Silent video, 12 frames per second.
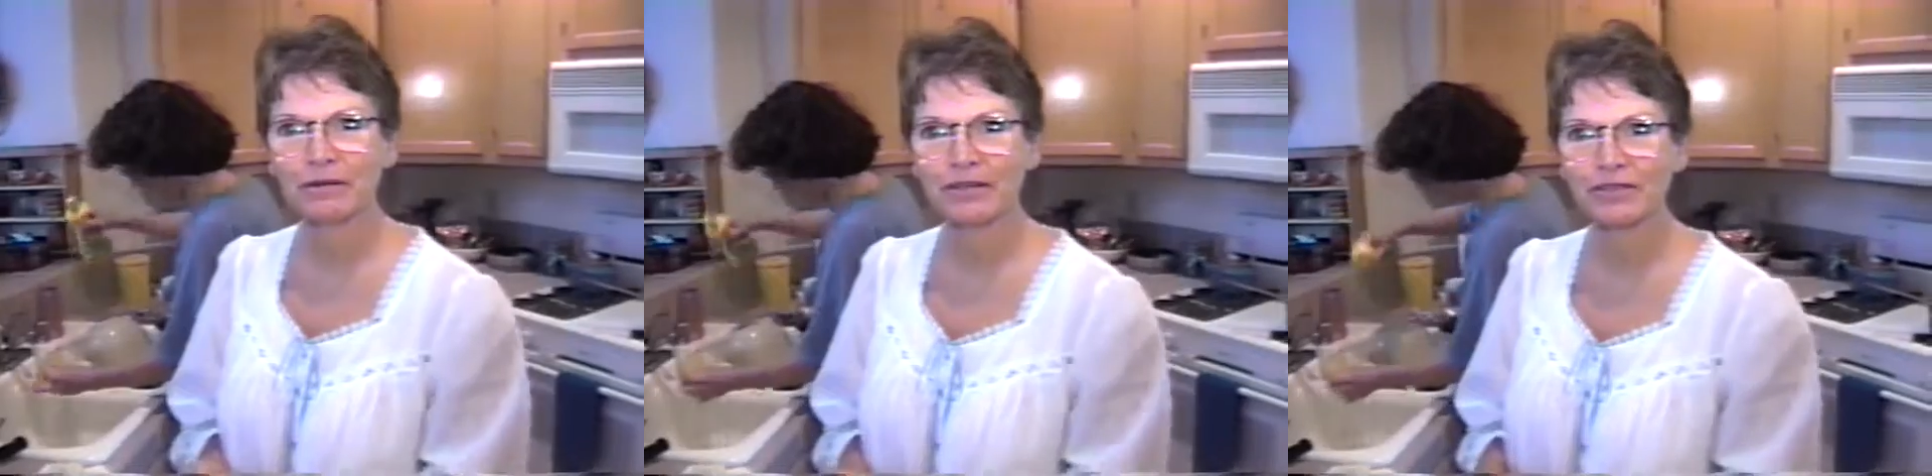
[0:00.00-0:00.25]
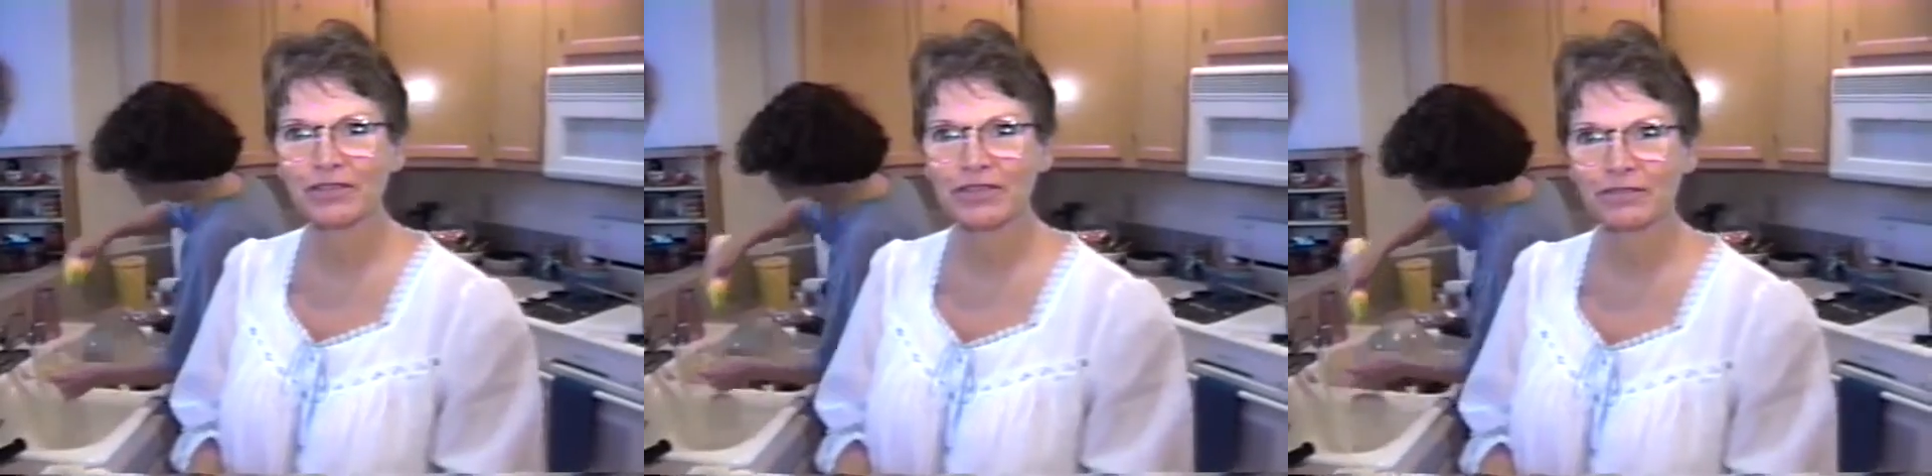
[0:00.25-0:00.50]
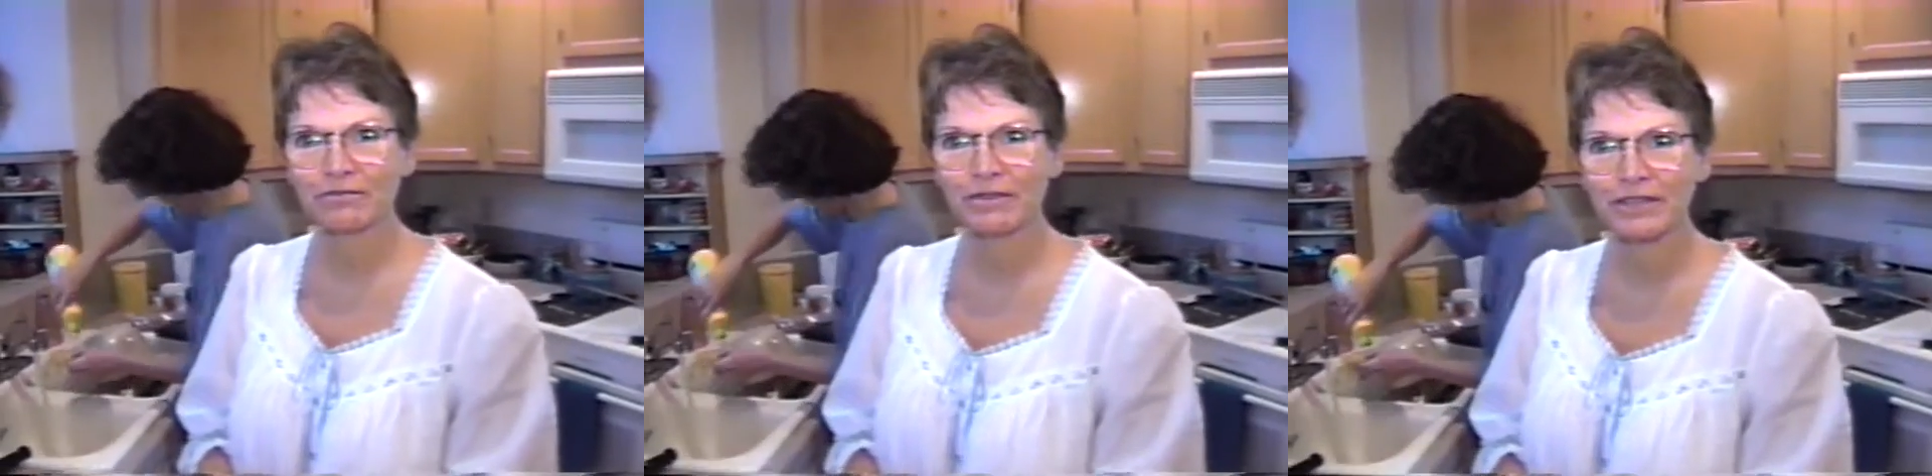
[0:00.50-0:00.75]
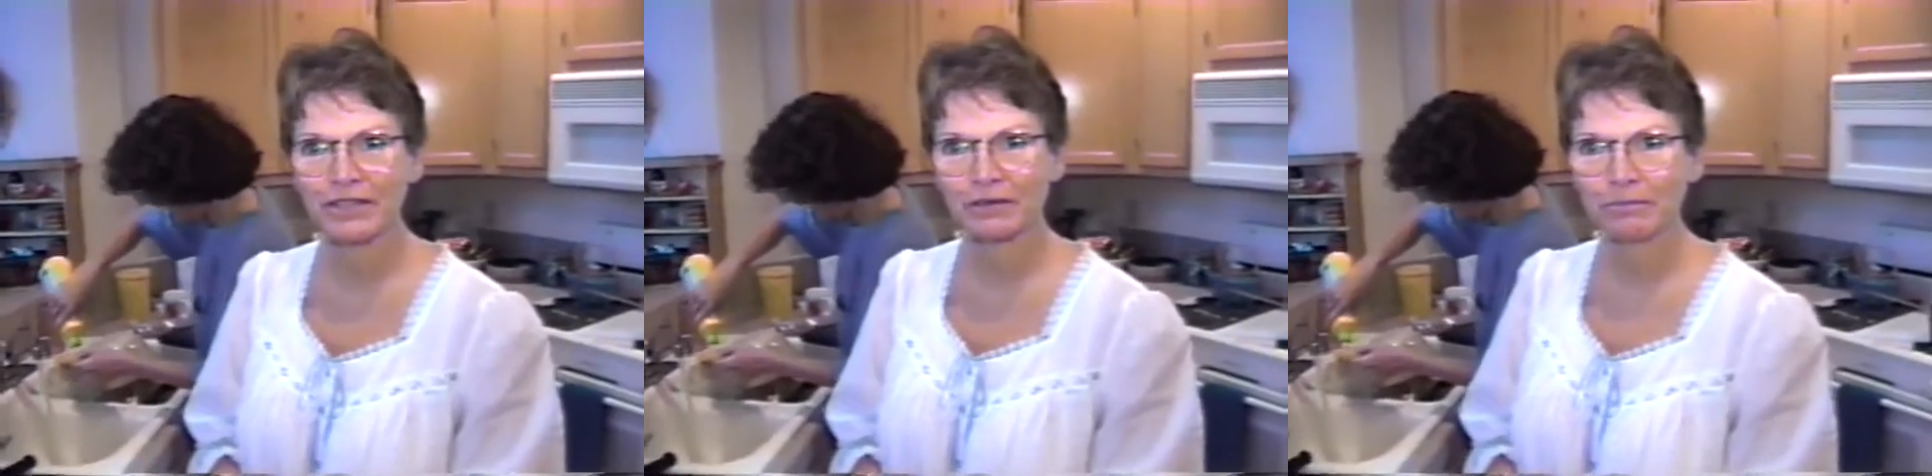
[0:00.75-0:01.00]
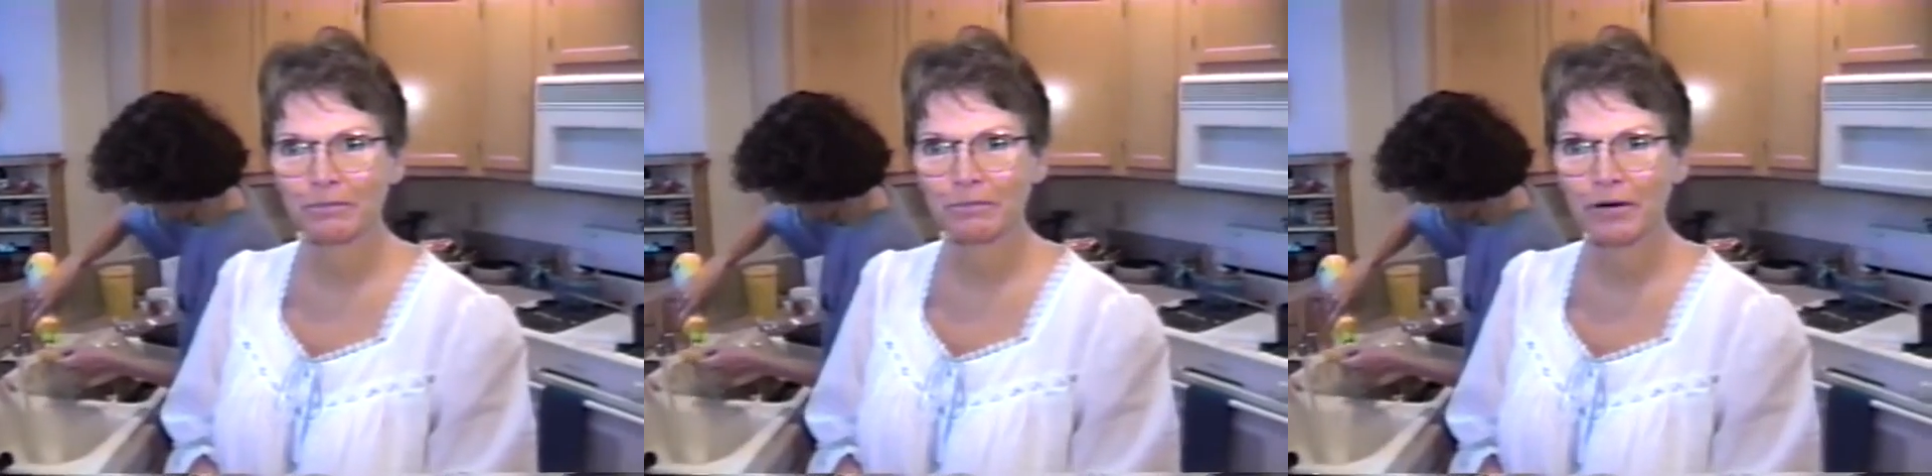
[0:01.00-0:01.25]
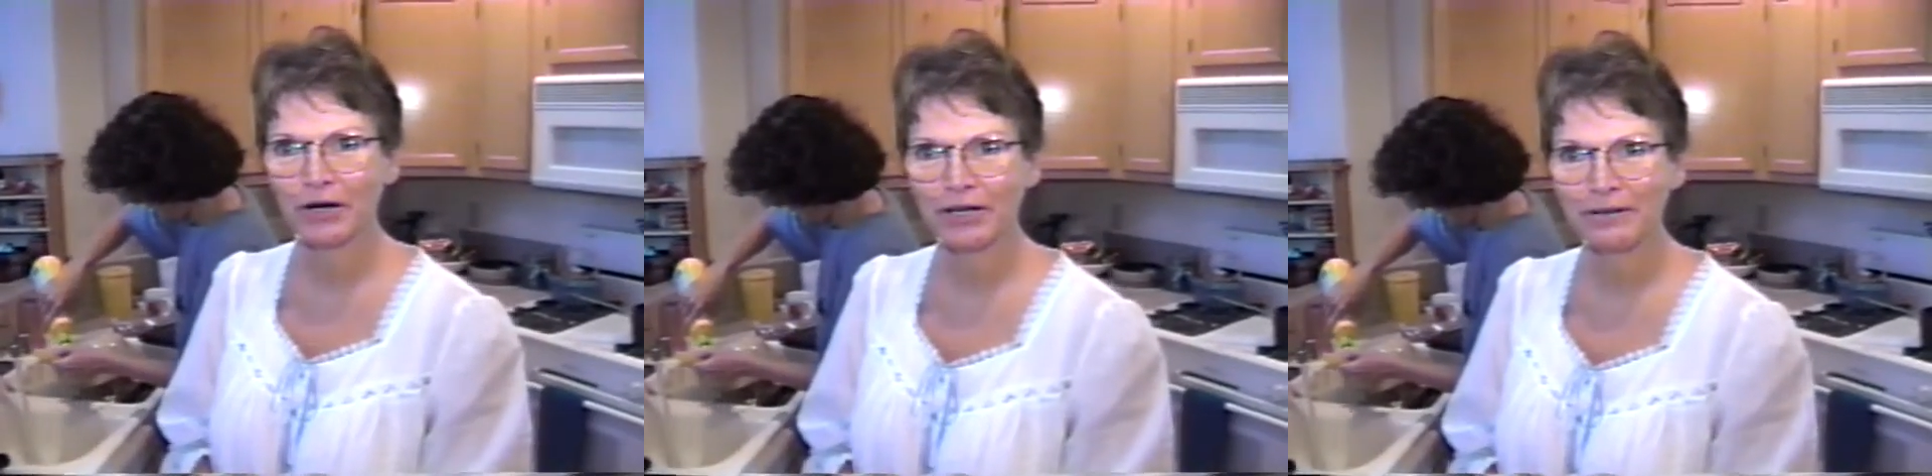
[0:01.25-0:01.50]
we used to visit
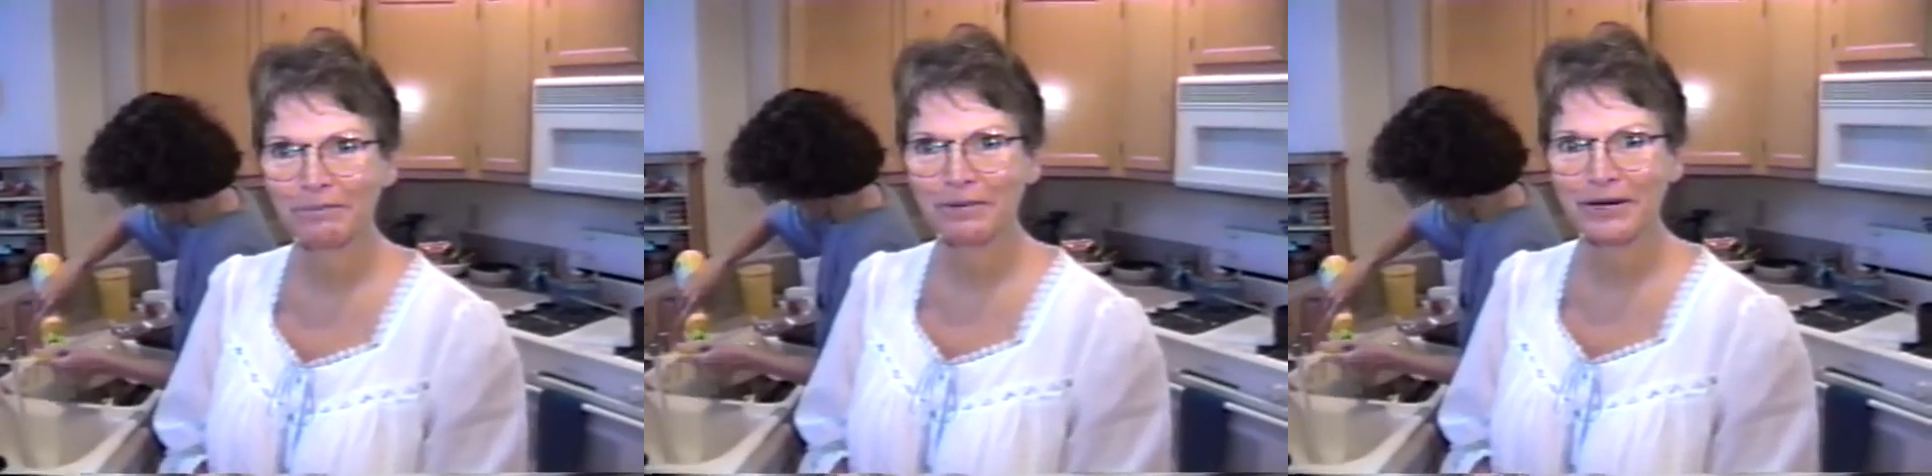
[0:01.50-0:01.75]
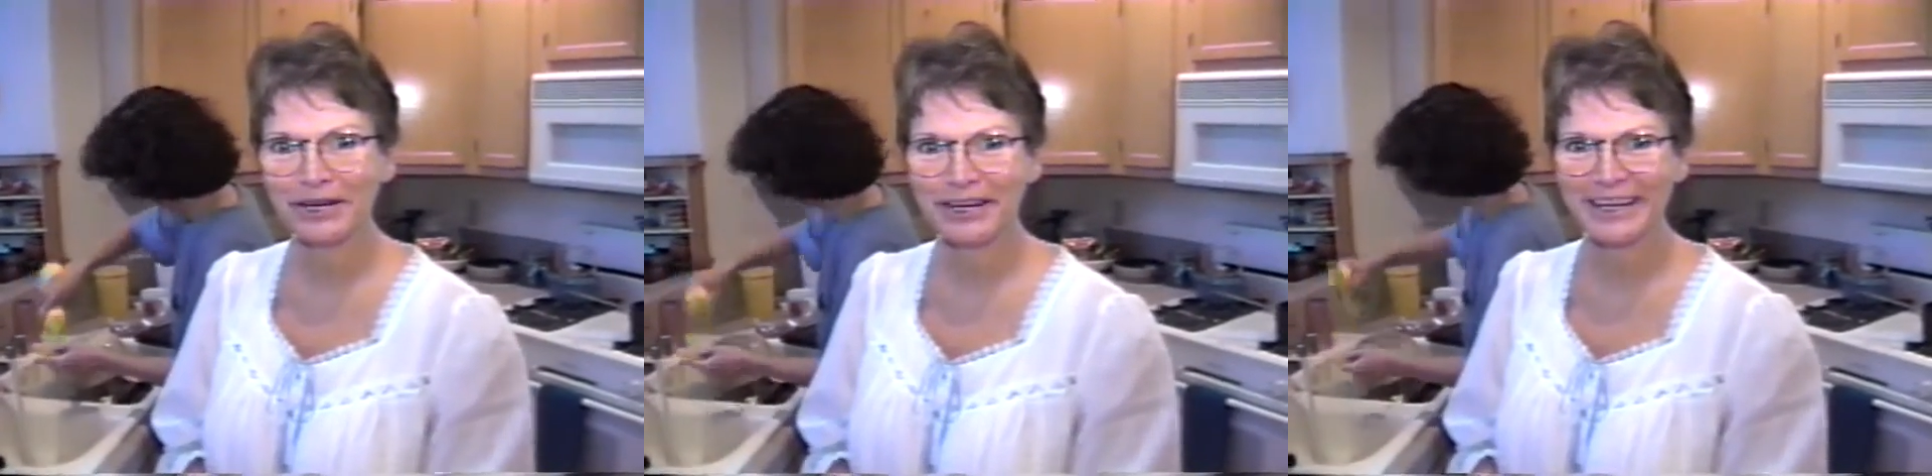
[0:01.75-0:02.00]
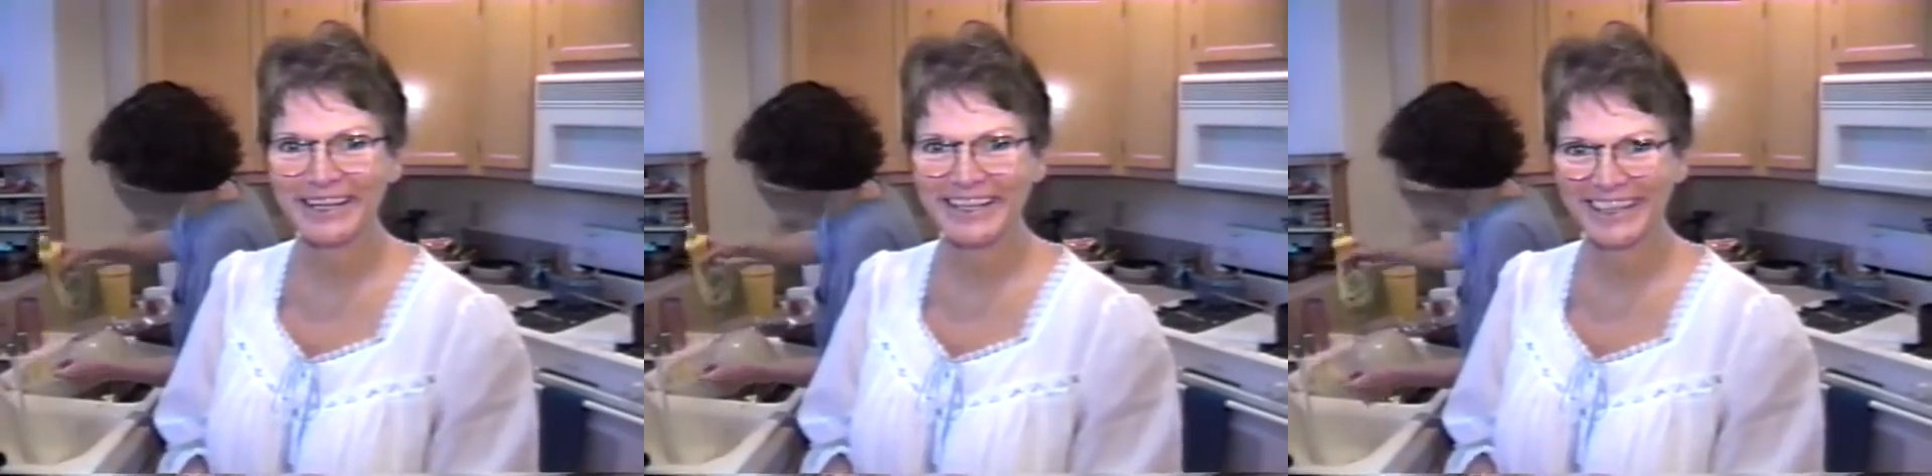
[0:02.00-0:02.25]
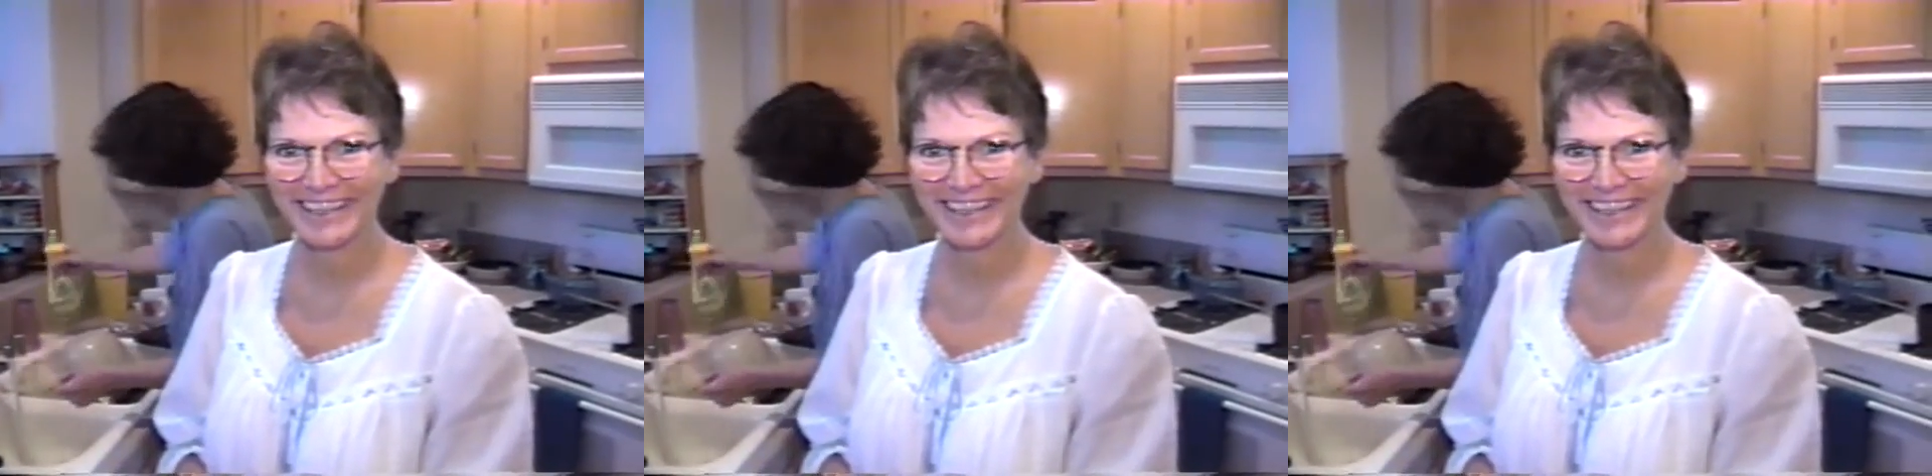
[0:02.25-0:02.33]
Ma and Pa.